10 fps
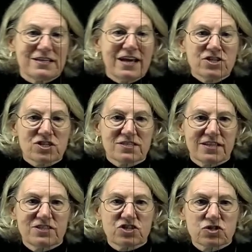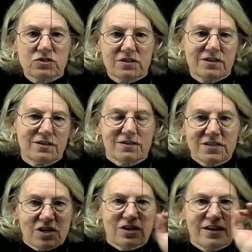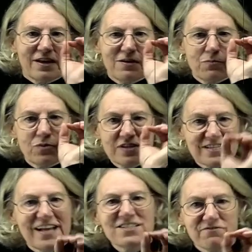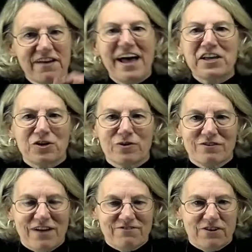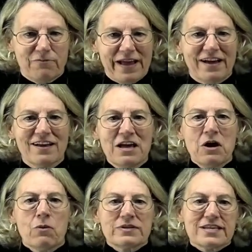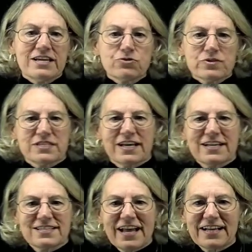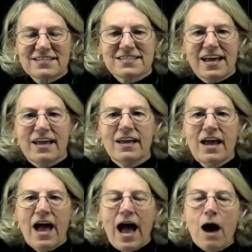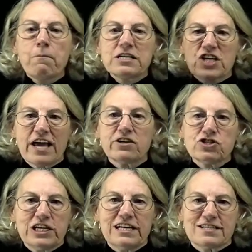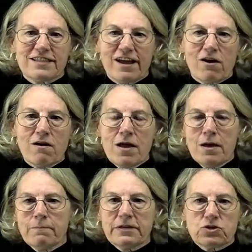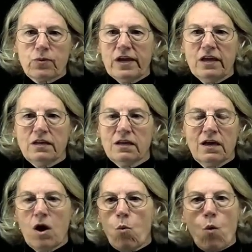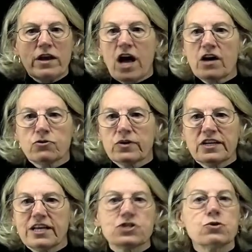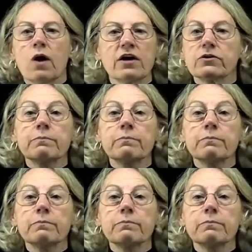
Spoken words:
not just a precise value of f omega. What's interesting is I can say how much energy is there between 100 and 200